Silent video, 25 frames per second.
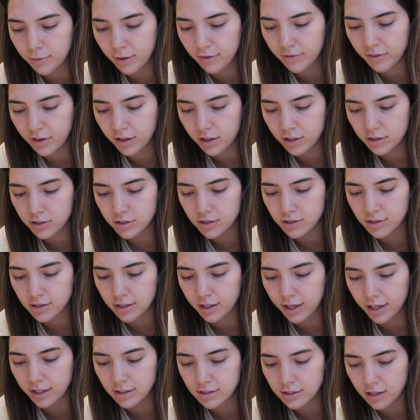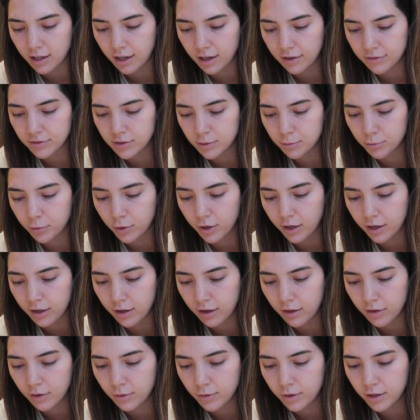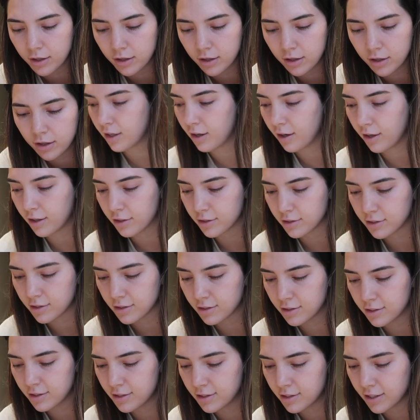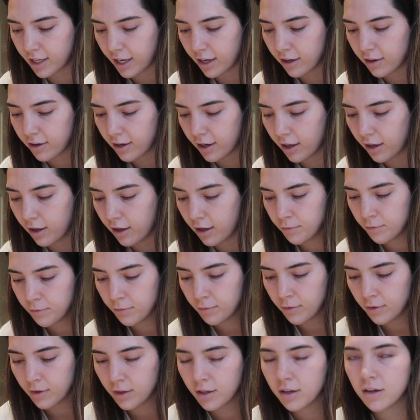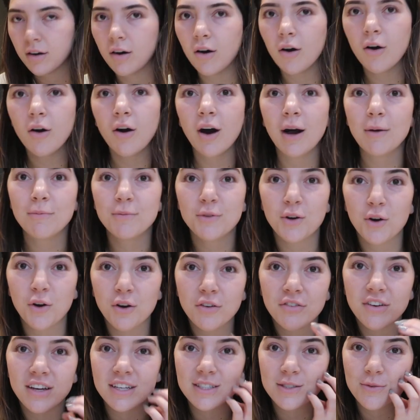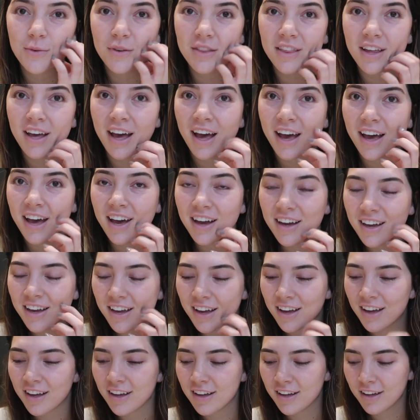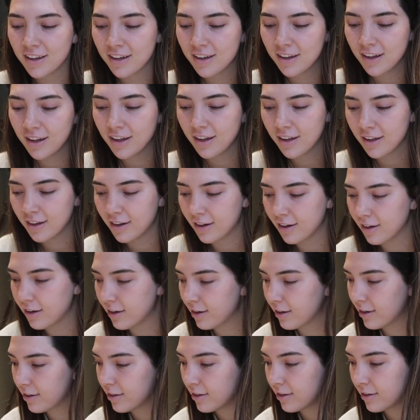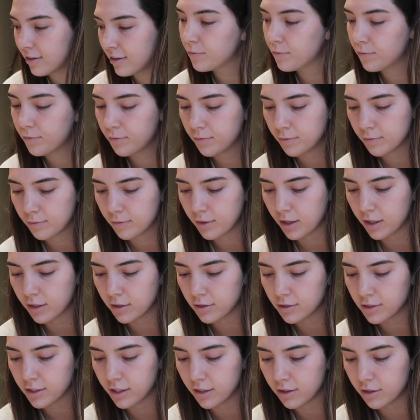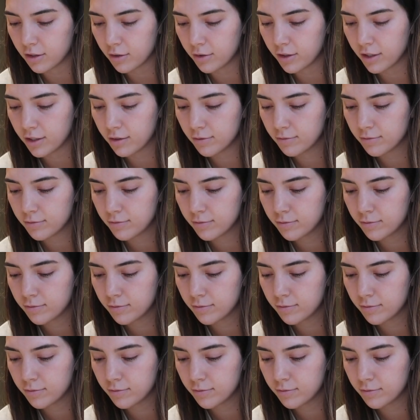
my fingers just in case I have to prick another one. Gosh, this is scary. Oh, I'm nervous. What the heck? Oh, I just need to do it.